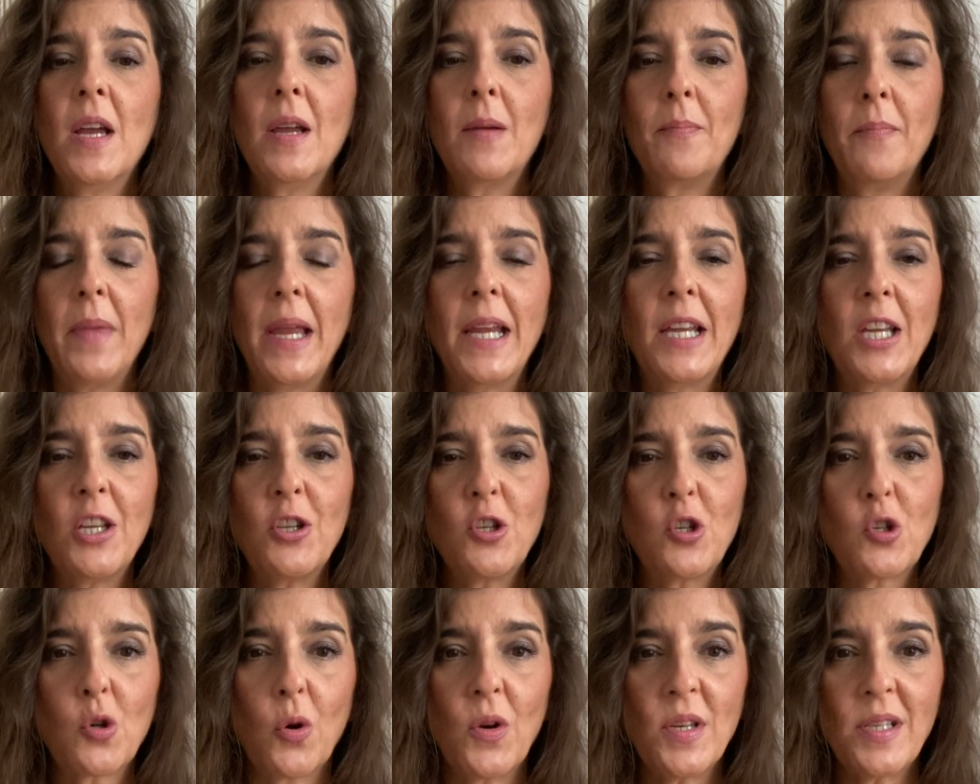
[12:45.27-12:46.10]
making
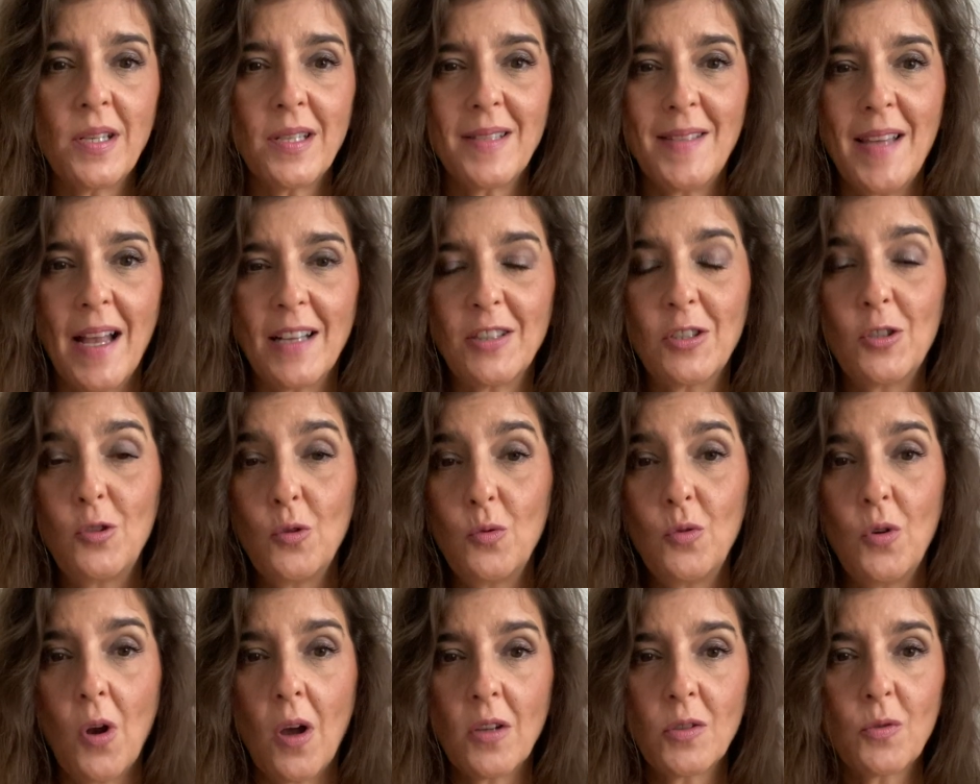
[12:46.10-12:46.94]
choices that do
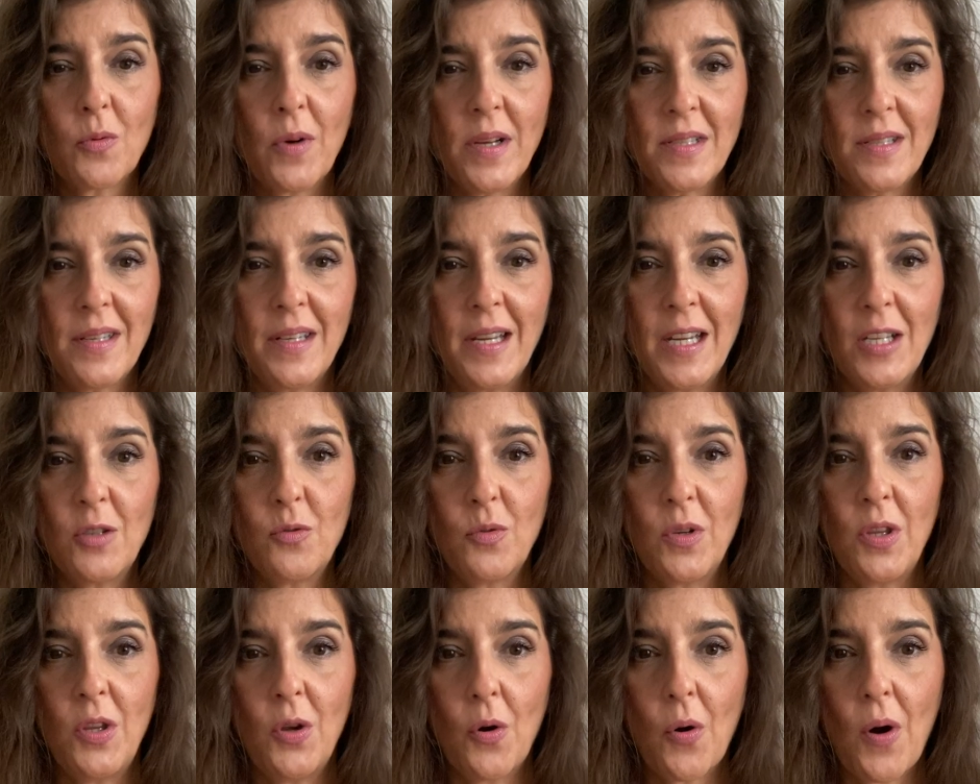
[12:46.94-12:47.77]
not resonate
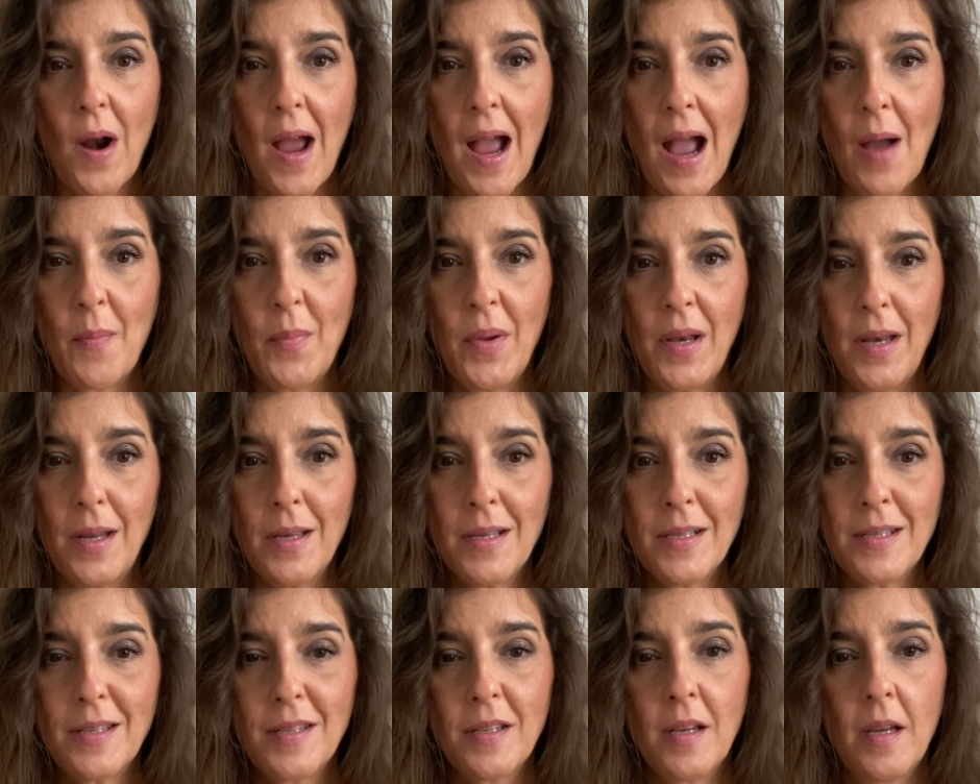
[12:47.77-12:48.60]
with your
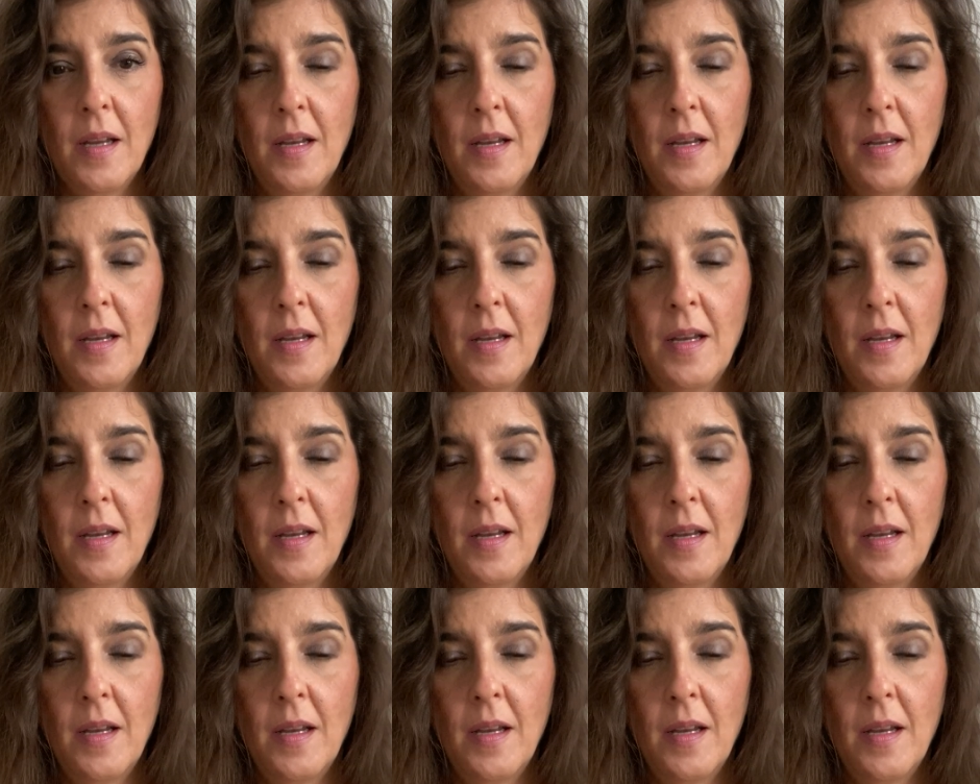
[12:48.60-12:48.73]
happiness.